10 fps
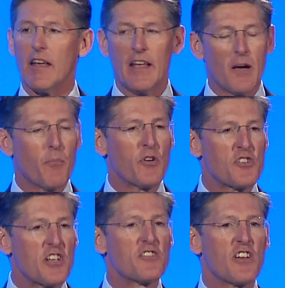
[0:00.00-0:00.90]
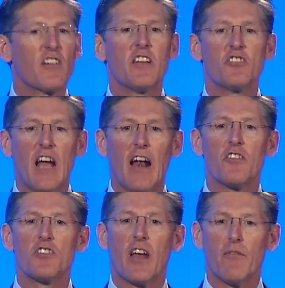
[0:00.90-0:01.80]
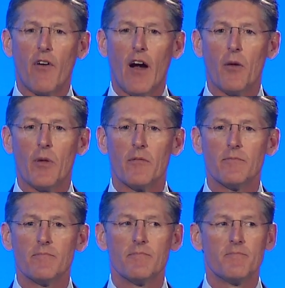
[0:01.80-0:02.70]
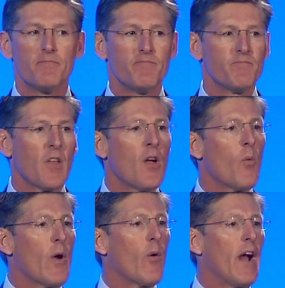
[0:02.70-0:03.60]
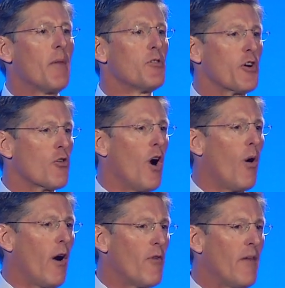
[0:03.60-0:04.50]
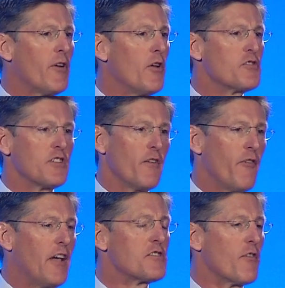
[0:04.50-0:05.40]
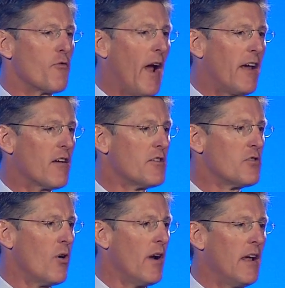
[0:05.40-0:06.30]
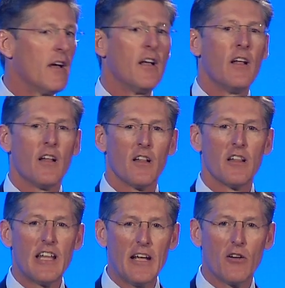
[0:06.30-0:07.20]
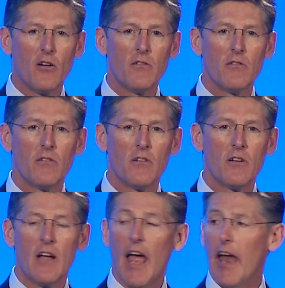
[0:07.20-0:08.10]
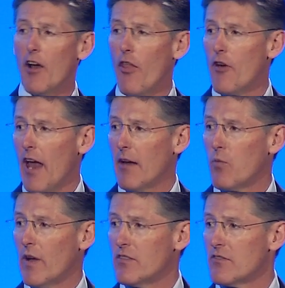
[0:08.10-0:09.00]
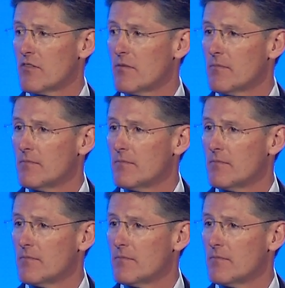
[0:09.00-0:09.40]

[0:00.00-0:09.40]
in a persistently challenging environment. We were able to grow our revenues in the face of regulatory, legal, and other headwinds.